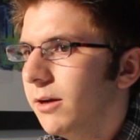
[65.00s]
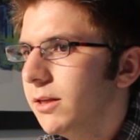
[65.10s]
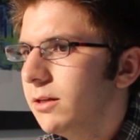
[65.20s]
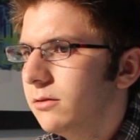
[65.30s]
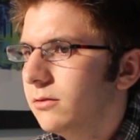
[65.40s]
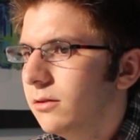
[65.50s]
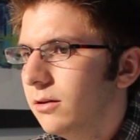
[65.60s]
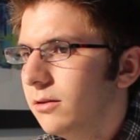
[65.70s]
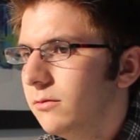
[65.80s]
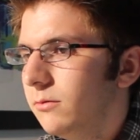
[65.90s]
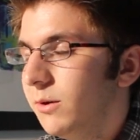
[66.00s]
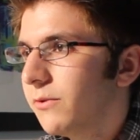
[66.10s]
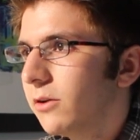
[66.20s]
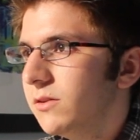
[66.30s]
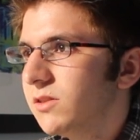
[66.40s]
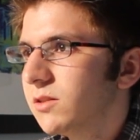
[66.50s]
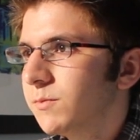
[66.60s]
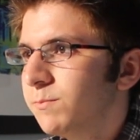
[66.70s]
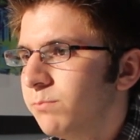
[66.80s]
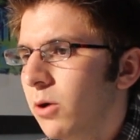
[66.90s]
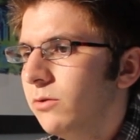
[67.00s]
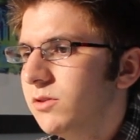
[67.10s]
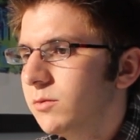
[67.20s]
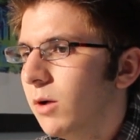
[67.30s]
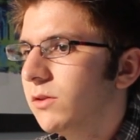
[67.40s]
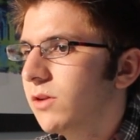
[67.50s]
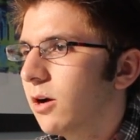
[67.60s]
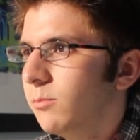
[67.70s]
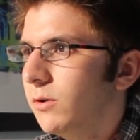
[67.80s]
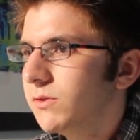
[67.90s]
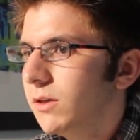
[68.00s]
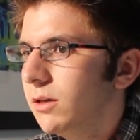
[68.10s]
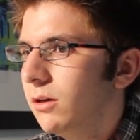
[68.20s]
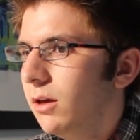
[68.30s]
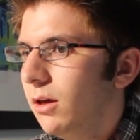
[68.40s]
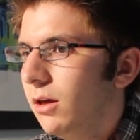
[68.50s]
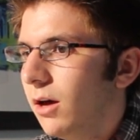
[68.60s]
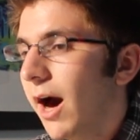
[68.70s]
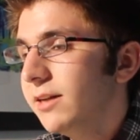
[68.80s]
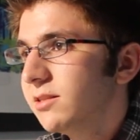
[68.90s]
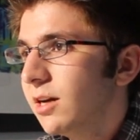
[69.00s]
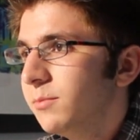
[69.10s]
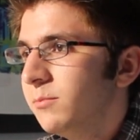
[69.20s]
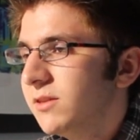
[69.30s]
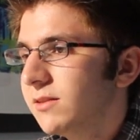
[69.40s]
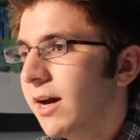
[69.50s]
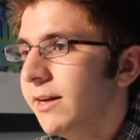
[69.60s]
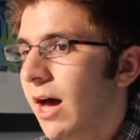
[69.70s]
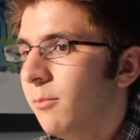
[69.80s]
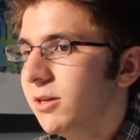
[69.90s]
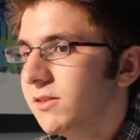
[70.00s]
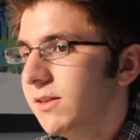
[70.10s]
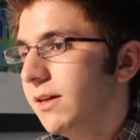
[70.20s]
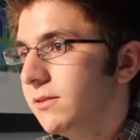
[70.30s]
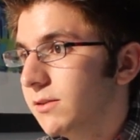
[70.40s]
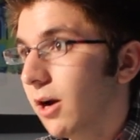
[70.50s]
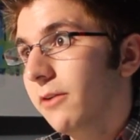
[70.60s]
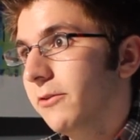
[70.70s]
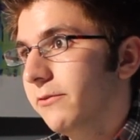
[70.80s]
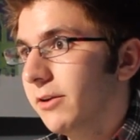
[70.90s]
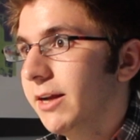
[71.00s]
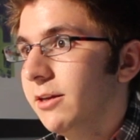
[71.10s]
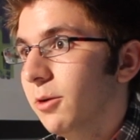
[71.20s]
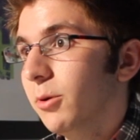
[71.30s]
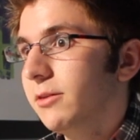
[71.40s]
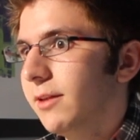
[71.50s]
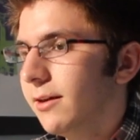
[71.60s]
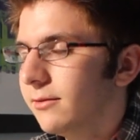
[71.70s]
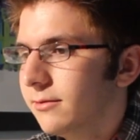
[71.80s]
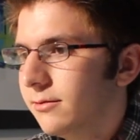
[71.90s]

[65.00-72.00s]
really. We've hardly spoke, small talk mostly. I just help him decide how much says, "Sorry for forgetting your birthday."